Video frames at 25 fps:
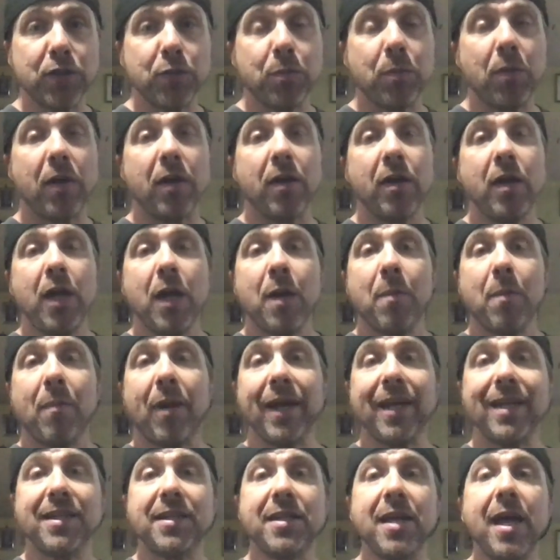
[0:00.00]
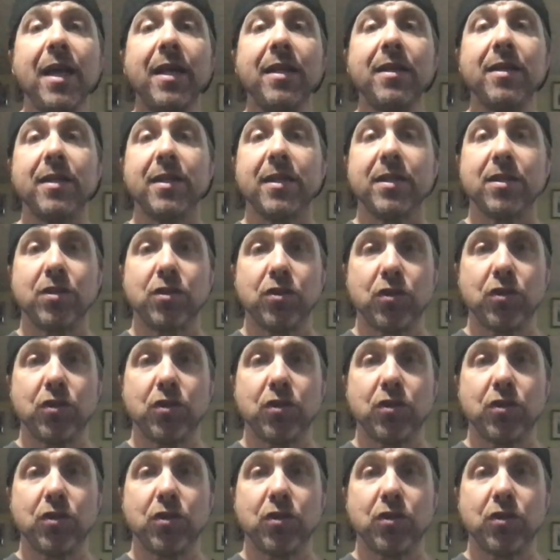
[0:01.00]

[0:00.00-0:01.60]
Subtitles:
but my intent is